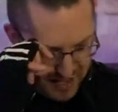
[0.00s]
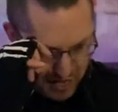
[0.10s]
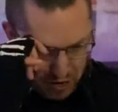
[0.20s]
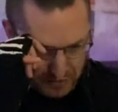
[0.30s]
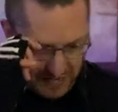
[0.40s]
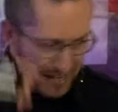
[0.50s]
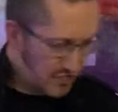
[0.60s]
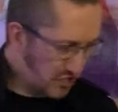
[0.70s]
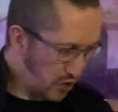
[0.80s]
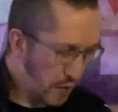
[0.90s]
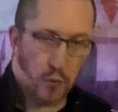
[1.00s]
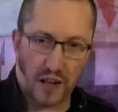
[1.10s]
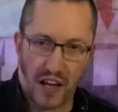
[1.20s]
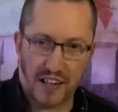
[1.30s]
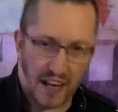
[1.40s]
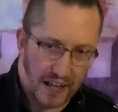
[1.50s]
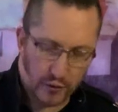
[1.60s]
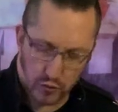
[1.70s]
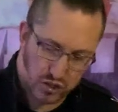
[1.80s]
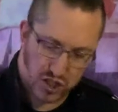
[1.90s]
Okay, so I hope you like our
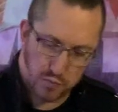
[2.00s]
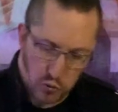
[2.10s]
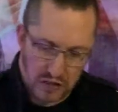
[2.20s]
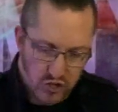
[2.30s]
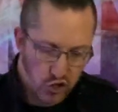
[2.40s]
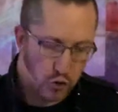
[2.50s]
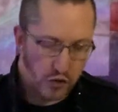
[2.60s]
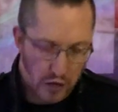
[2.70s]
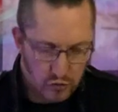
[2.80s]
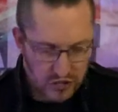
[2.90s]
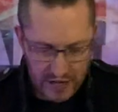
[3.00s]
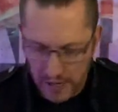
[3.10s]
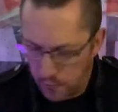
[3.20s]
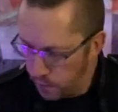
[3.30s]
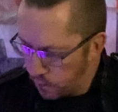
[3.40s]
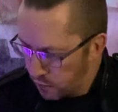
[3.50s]
little spooky studio today.